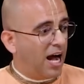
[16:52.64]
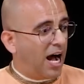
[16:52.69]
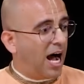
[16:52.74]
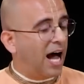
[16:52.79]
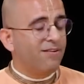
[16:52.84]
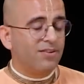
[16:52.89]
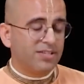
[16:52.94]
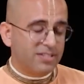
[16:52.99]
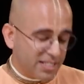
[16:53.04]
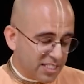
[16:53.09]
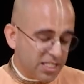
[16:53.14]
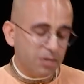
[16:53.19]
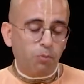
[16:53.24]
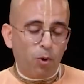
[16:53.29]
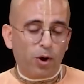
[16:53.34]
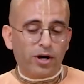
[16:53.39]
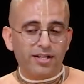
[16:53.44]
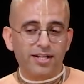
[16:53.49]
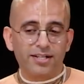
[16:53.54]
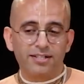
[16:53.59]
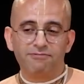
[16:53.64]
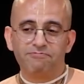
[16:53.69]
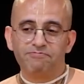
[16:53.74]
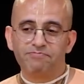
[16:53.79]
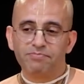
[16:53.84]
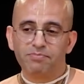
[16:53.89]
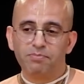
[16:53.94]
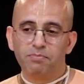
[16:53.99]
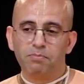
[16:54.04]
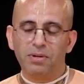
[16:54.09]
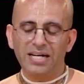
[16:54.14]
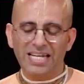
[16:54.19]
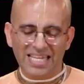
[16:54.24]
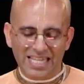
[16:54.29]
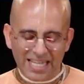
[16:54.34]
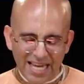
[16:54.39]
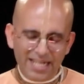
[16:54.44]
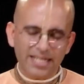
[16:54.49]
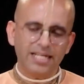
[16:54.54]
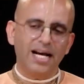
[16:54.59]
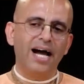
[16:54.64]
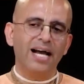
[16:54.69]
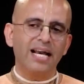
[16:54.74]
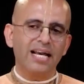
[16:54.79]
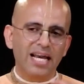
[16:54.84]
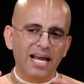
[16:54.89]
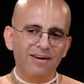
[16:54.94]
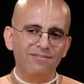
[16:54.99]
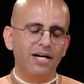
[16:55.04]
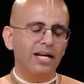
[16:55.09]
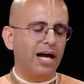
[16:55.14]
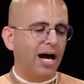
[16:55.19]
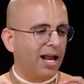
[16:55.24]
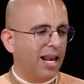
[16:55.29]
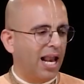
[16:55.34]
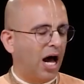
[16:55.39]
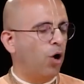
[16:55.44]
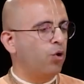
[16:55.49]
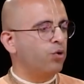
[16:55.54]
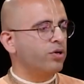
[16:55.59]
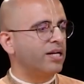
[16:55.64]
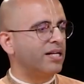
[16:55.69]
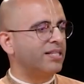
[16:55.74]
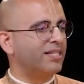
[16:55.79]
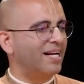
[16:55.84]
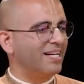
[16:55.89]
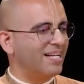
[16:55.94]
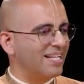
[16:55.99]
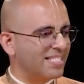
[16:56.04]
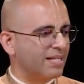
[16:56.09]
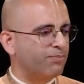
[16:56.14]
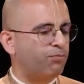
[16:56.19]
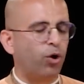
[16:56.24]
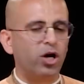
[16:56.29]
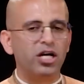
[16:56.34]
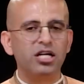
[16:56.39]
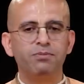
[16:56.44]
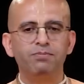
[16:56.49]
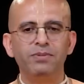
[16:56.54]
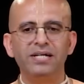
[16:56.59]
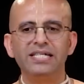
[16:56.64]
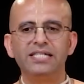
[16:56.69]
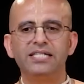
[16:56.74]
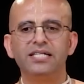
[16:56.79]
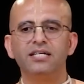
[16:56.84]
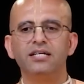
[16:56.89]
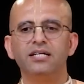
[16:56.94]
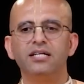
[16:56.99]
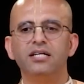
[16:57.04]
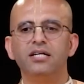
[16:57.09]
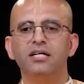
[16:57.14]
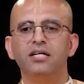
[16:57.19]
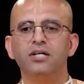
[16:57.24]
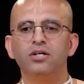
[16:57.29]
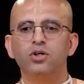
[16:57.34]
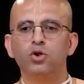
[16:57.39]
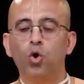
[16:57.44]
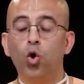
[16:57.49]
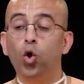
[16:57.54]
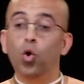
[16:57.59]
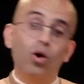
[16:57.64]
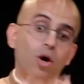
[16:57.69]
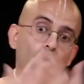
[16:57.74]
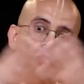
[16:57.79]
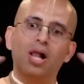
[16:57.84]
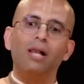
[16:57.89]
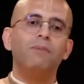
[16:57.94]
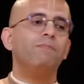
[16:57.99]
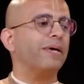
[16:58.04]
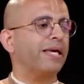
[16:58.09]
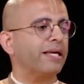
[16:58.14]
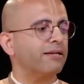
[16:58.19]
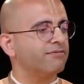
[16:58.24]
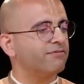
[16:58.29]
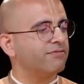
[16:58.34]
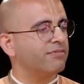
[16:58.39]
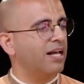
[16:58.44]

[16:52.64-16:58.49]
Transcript: I was disappointed. But yet I never allowed that disappointment to overwhelm me.